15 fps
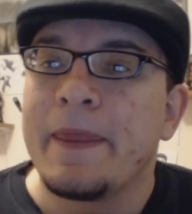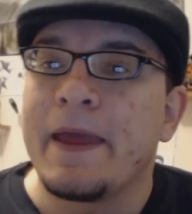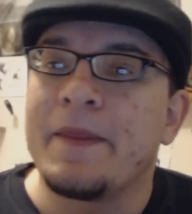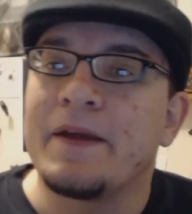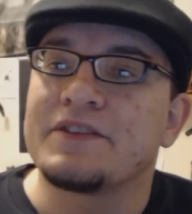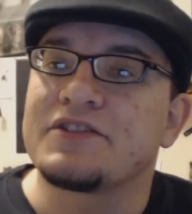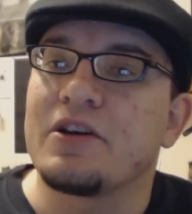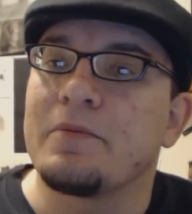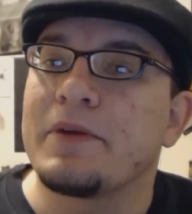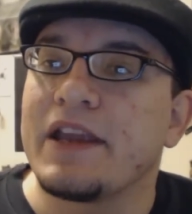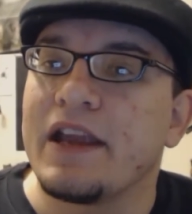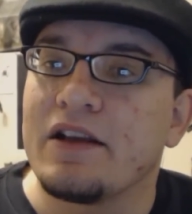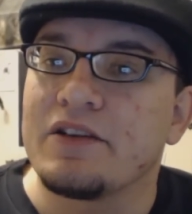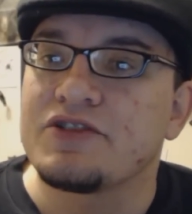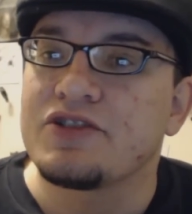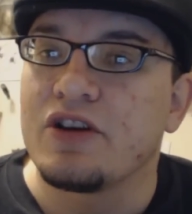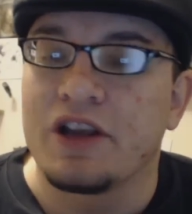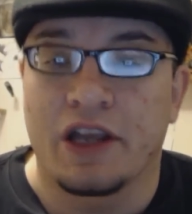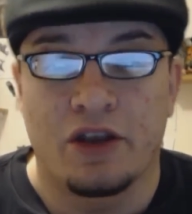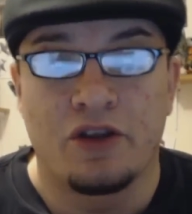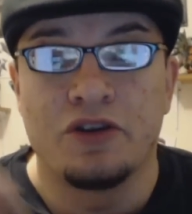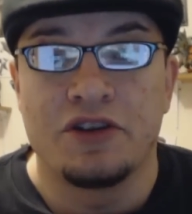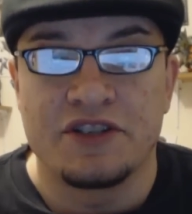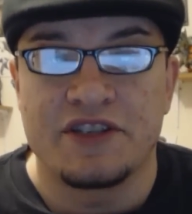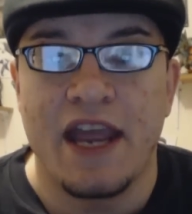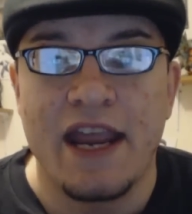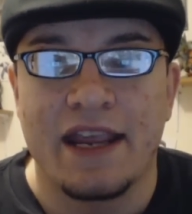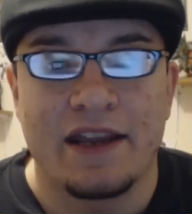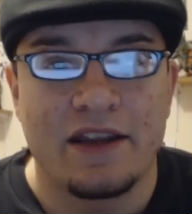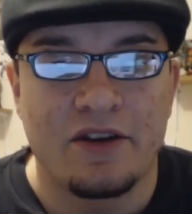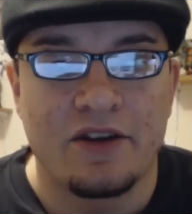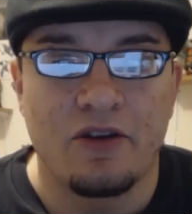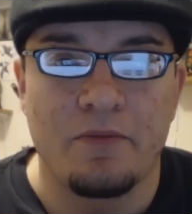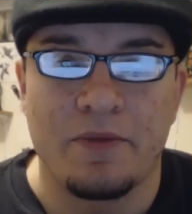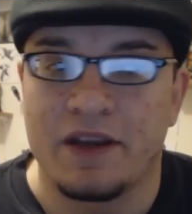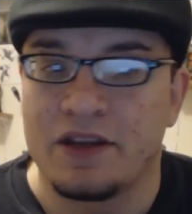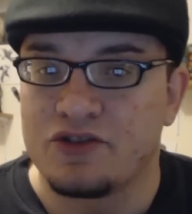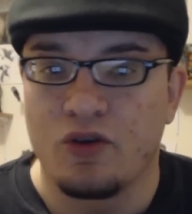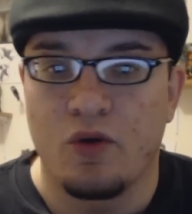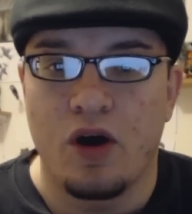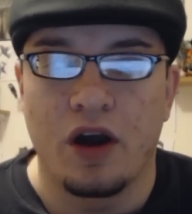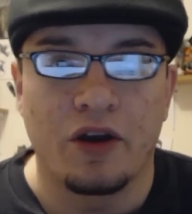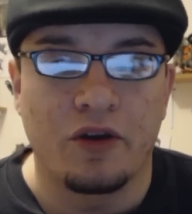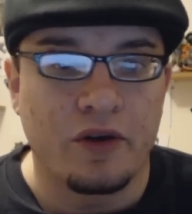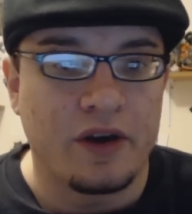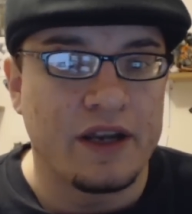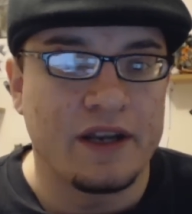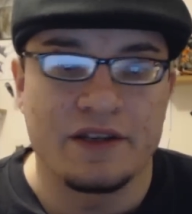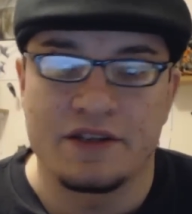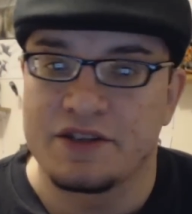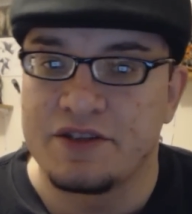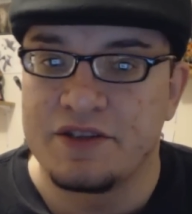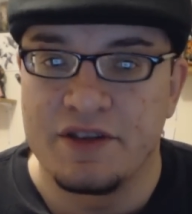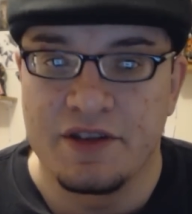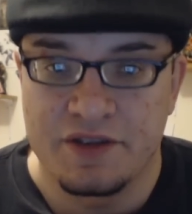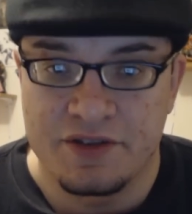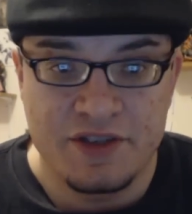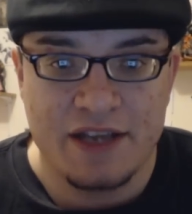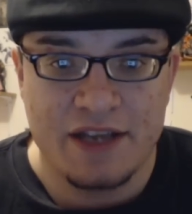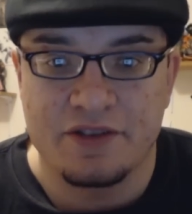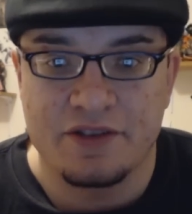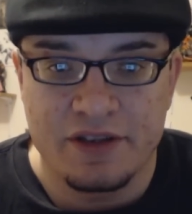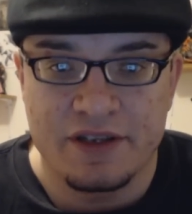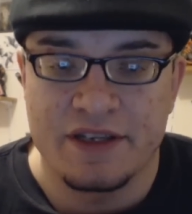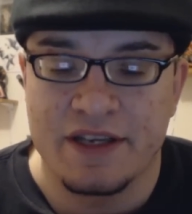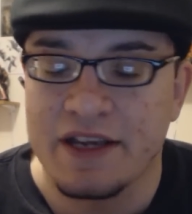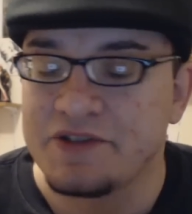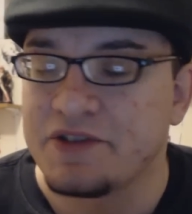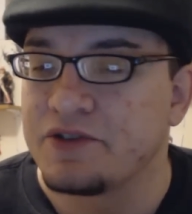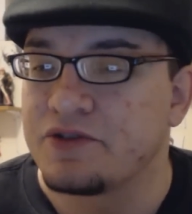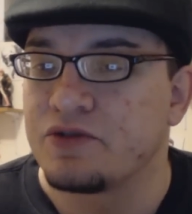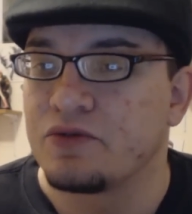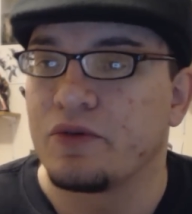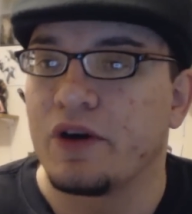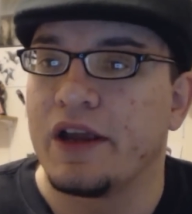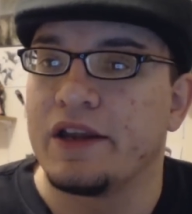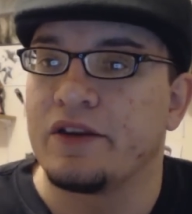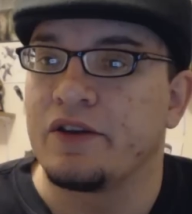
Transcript: And then somebody else like he couldn't take it, you know, being so hungry and just this desolate and destitute, right?